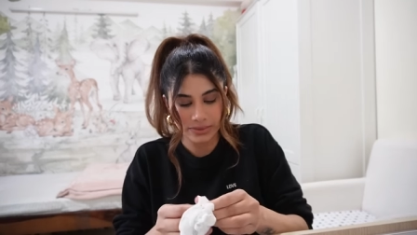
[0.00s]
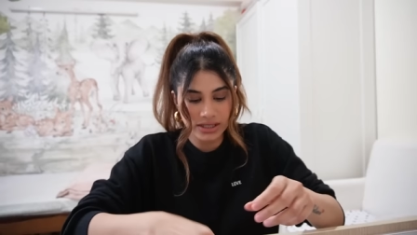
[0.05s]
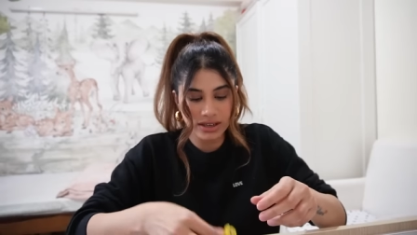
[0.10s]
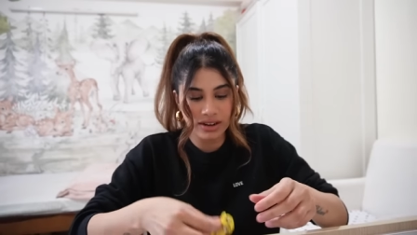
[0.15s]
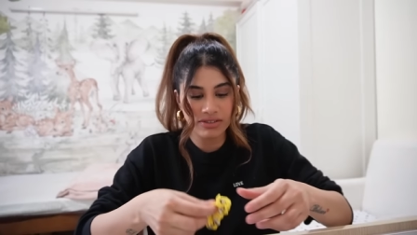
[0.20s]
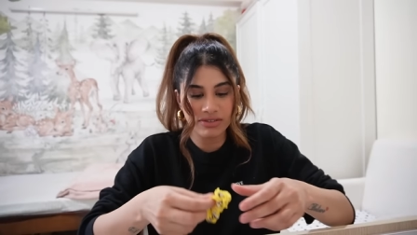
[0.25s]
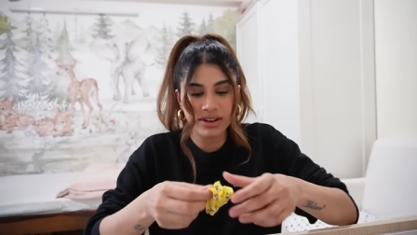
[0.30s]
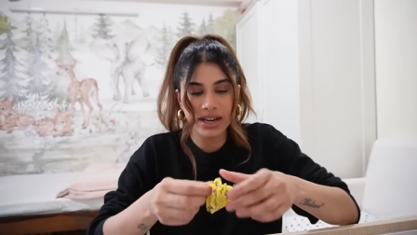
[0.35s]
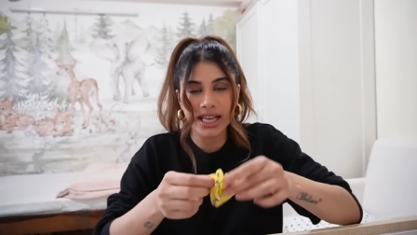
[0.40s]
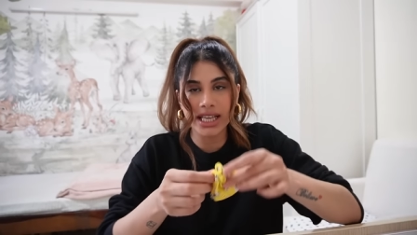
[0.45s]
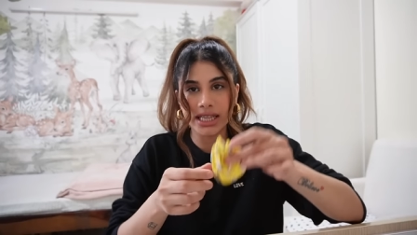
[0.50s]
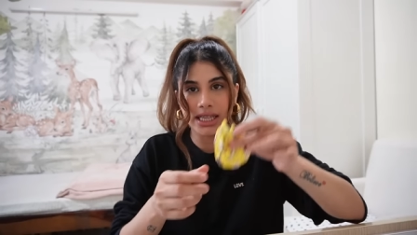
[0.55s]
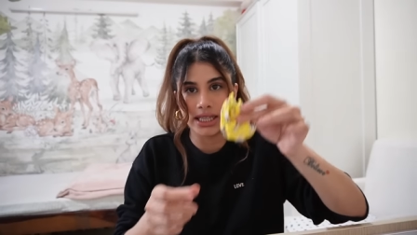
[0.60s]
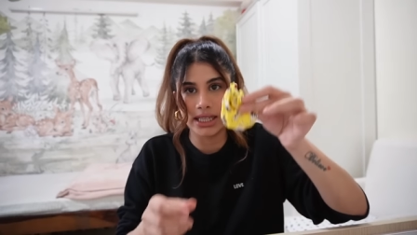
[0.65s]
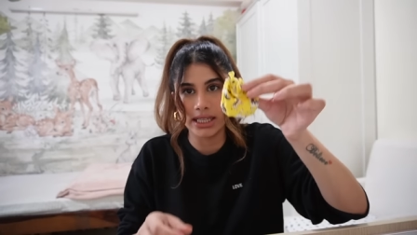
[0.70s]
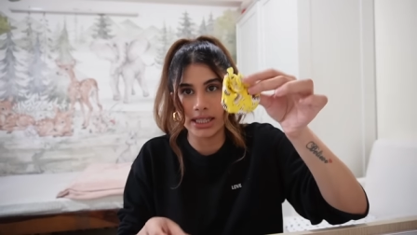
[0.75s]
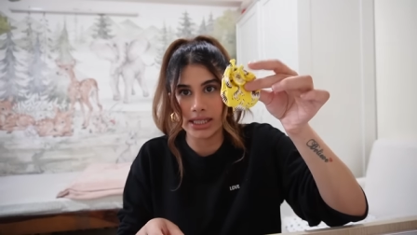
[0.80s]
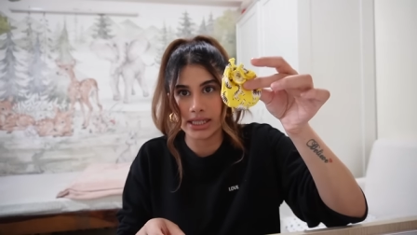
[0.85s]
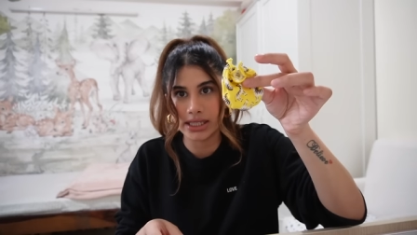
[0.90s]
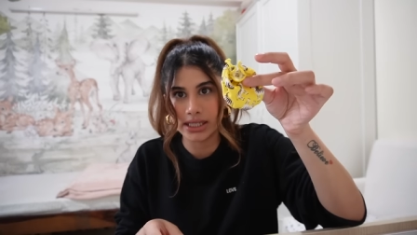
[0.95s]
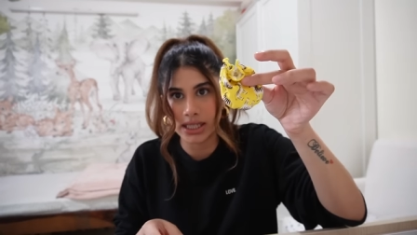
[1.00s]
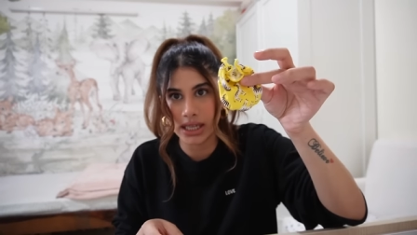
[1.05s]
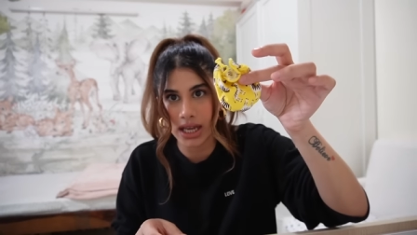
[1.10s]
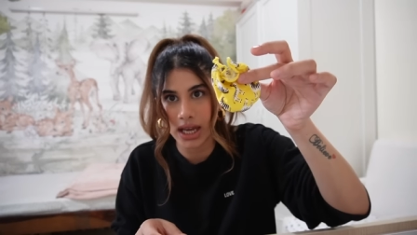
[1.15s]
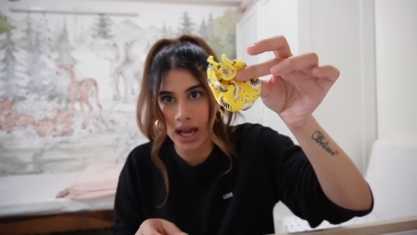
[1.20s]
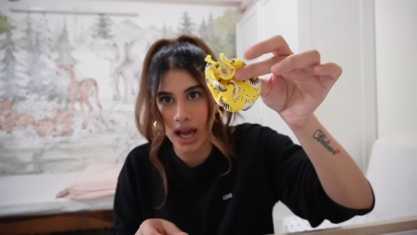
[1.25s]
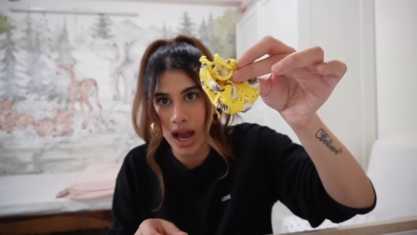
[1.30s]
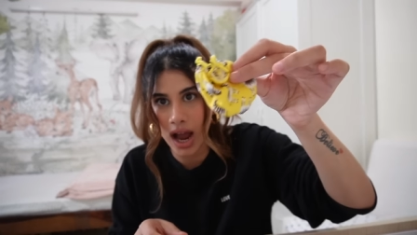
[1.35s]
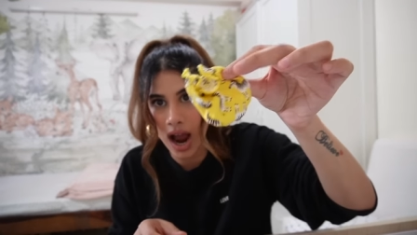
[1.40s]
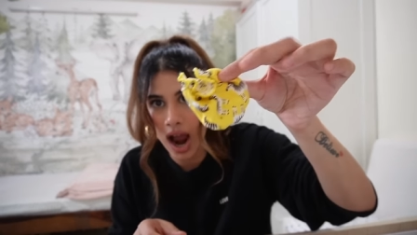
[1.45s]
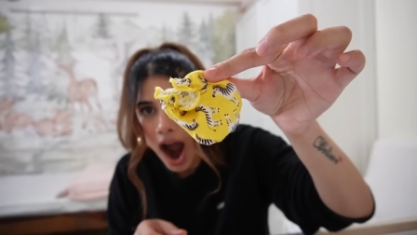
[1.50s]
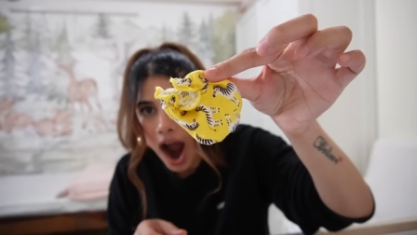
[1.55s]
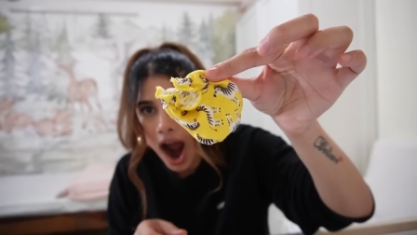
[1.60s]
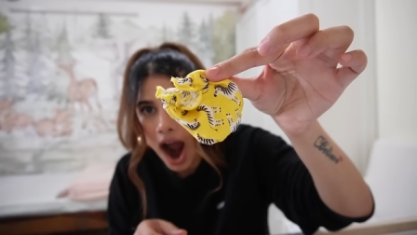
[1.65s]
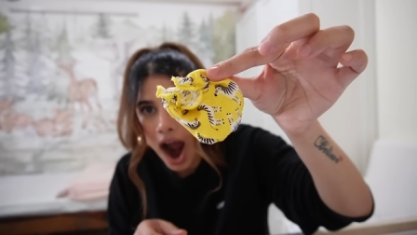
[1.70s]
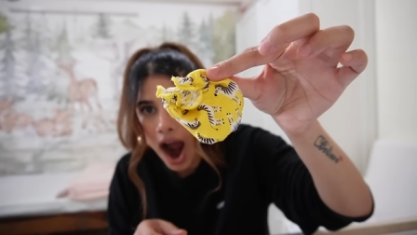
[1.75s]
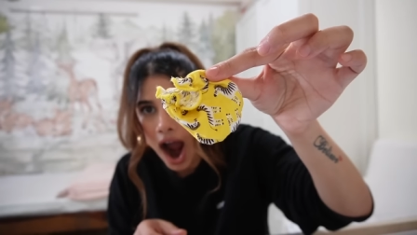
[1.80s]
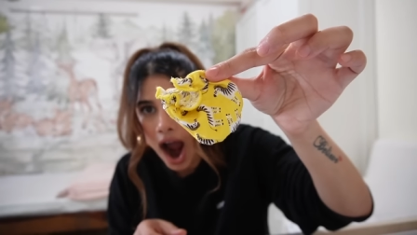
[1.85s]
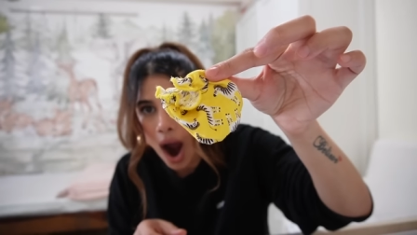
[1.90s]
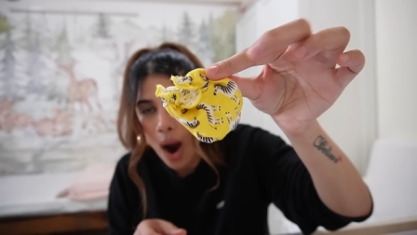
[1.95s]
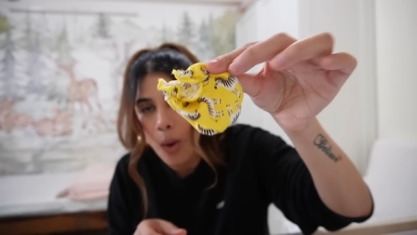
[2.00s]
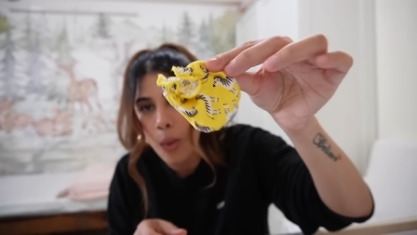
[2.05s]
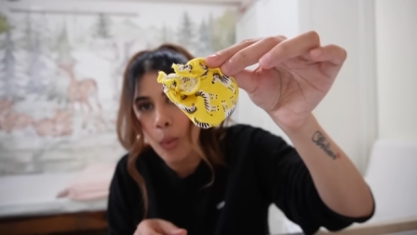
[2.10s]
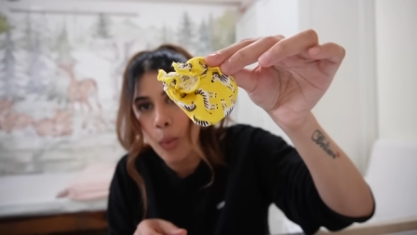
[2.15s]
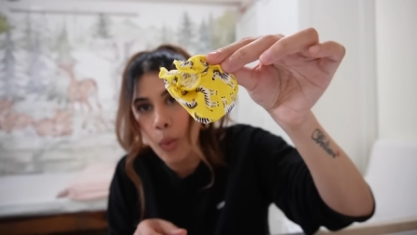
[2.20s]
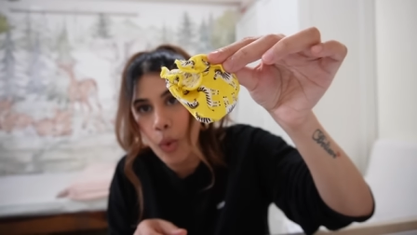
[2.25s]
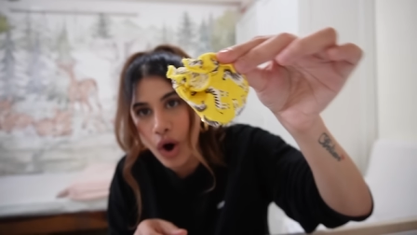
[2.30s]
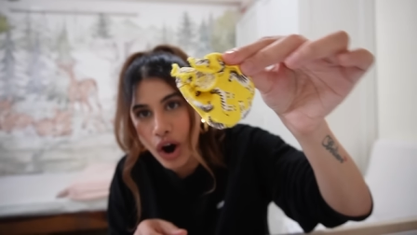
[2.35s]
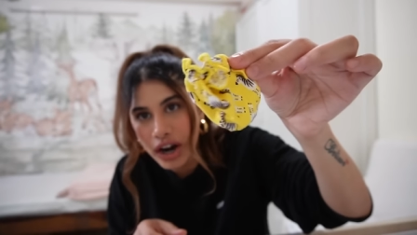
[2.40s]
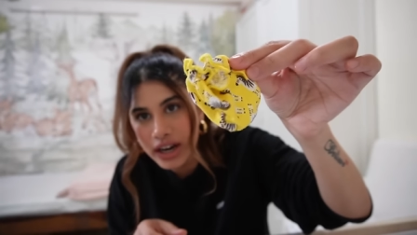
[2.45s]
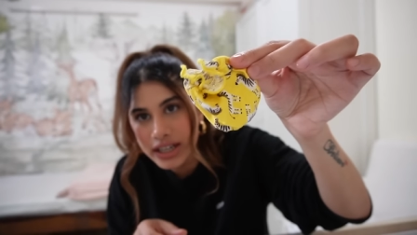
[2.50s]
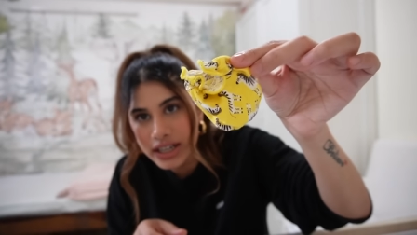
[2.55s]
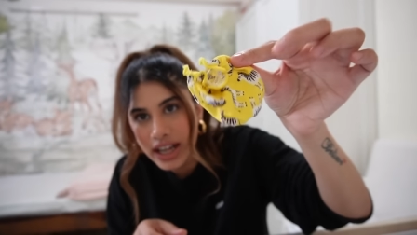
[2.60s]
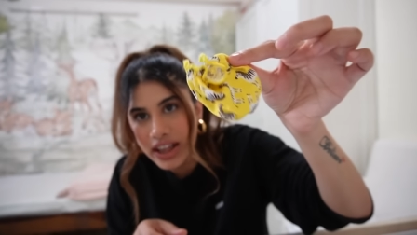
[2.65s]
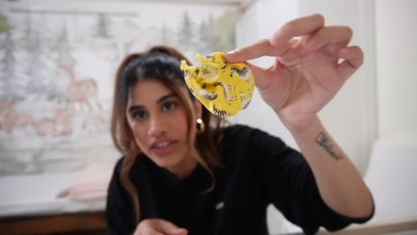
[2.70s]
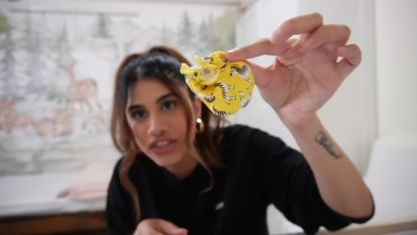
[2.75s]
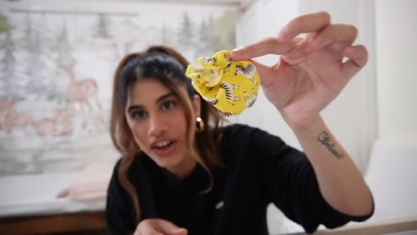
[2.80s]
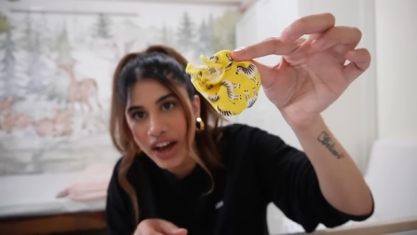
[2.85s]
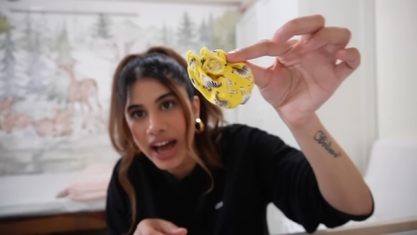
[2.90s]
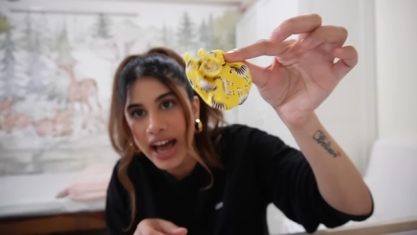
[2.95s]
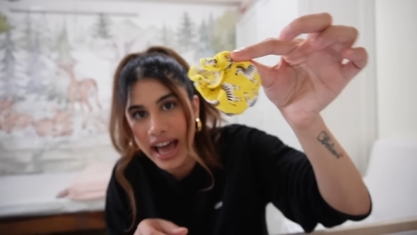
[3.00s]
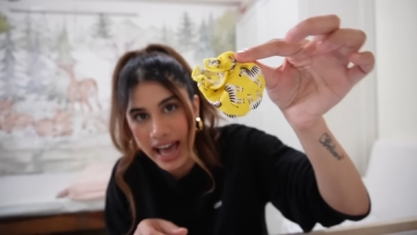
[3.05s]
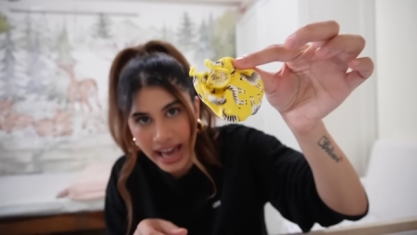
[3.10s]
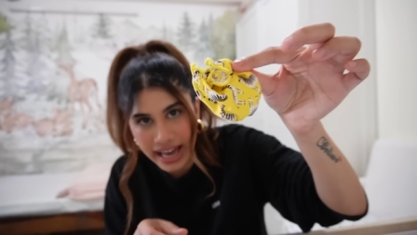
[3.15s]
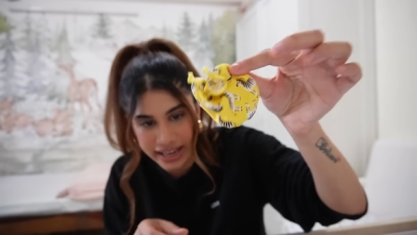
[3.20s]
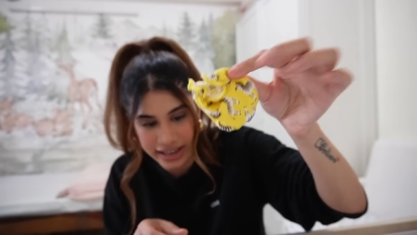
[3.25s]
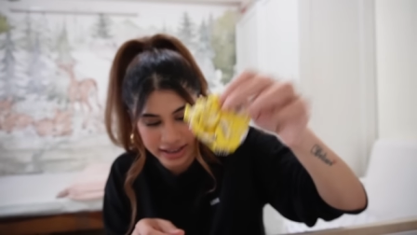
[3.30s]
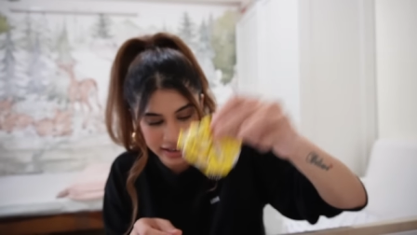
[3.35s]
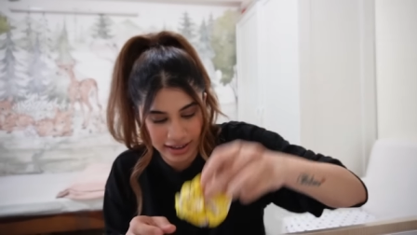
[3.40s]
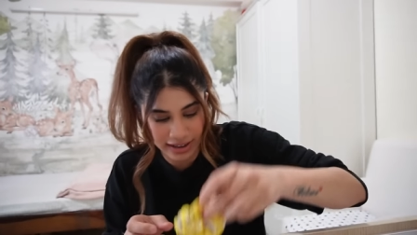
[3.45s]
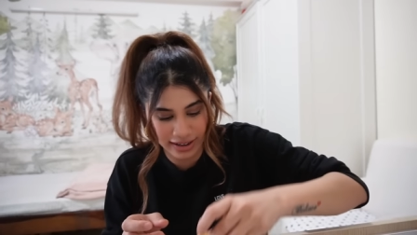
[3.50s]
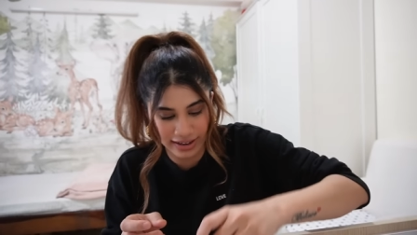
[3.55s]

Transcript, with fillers: Stuff like this. What the heck?